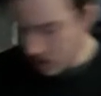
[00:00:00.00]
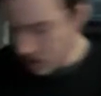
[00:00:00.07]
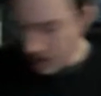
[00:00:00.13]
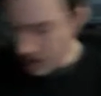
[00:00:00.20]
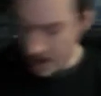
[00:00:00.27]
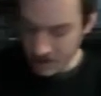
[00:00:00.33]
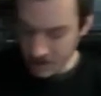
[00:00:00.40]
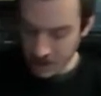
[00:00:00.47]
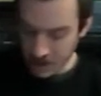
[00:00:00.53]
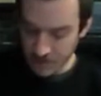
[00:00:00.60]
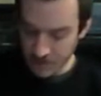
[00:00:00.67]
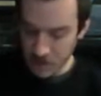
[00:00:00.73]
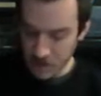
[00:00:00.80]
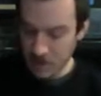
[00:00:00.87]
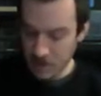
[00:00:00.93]
I just leave them
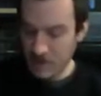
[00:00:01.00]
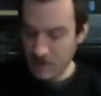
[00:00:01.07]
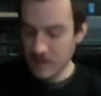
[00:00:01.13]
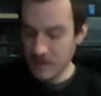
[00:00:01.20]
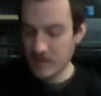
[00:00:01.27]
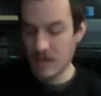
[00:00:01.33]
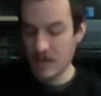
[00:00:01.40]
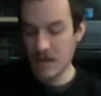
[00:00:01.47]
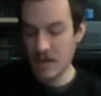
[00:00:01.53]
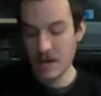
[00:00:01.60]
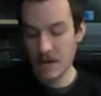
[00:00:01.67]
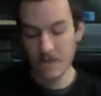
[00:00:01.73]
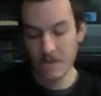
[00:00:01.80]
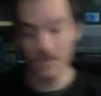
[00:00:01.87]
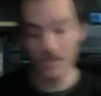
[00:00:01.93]
all in this
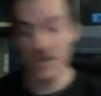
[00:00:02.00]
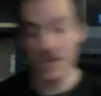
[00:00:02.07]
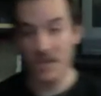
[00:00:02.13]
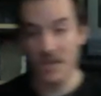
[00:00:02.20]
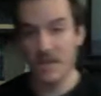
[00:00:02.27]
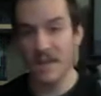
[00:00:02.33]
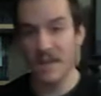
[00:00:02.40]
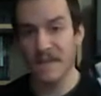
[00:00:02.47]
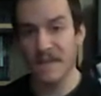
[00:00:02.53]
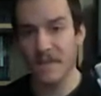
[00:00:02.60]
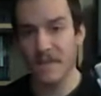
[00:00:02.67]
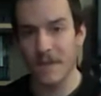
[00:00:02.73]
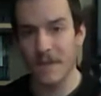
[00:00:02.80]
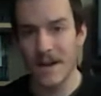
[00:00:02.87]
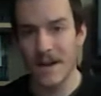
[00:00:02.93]
dust thing for
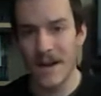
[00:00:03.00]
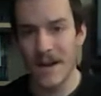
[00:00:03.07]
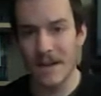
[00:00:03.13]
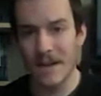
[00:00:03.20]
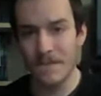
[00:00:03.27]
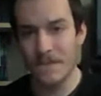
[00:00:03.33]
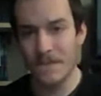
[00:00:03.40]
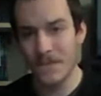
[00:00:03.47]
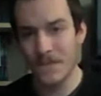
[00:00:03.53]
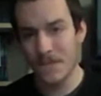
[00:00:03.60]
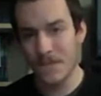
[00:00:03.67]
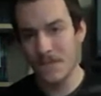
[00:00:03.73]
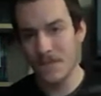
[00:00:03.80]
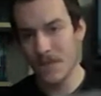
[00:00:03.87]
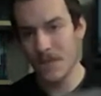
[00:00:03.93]
right now,
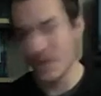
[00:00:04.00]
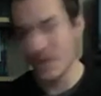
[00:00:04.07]
so they're